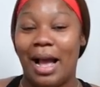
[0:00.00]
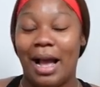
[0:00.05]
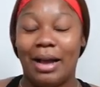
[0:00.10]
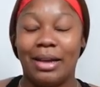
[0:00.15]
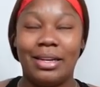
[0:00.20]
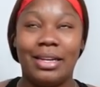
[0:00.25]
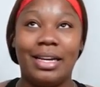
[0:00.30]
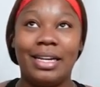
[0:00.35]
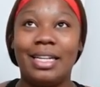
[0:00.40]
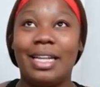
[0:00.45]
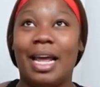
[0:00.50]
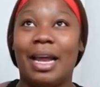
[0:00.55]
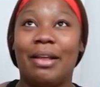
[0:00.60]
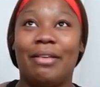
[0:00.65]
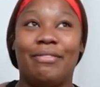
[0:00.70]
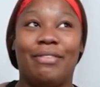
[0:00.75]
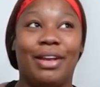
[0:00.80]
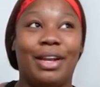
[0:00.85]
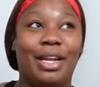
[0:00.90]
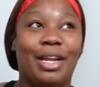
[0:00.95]
I looked
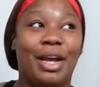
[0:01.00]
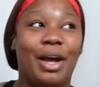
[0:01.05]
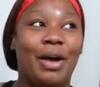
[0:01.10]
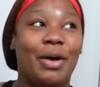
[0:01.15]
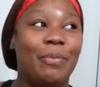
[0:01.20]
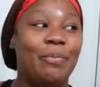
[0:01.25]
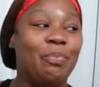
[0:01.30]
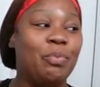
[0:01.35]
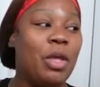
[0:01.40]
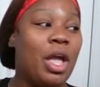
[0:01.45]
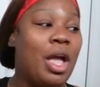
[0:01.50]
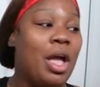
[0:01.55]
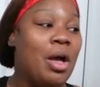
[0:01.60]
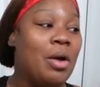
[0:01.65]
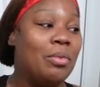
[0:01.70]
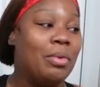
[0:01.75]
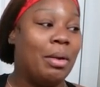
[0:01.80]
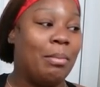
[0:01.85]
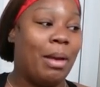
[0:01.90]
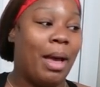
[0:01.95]
at a video
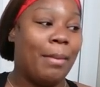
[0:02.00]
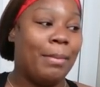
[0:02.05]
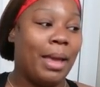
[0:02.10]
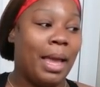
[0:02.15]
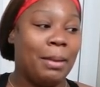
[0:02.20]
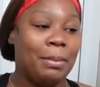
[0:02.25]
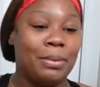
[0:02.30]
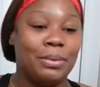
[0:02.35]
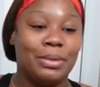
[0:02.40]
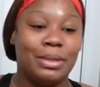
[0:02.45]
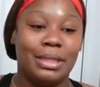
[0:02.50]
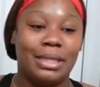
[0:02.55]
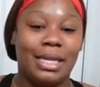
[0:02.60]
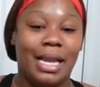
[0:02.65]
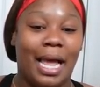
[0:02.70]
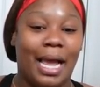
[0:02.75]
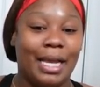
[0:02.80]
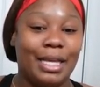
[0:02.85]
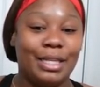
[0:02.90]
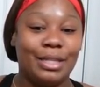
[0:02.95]
when my baby was
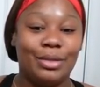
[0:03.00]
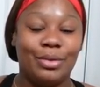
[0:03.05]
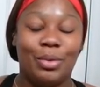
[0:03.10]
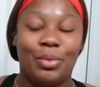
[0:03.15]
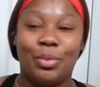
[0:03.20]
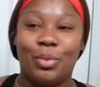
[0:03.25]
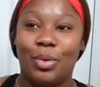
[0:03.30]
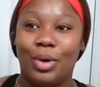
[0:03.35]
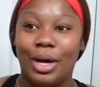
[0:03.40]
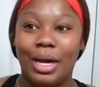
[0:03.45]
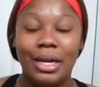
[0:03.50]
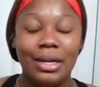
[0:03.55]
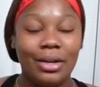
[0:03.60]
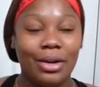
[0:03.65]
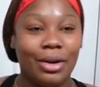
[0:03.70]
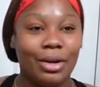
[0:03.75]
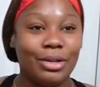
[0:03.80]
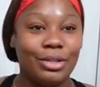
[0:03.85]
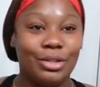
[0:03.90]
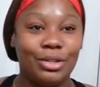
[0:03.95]
like one
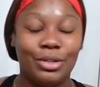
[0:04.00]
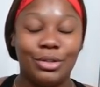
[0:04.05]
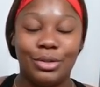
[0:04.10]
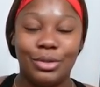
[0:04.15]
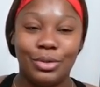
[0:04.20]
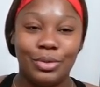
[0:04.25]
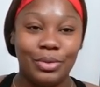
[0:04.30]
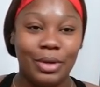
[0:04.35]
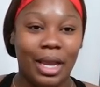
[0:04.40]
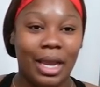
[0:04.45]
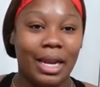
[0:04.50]
or two,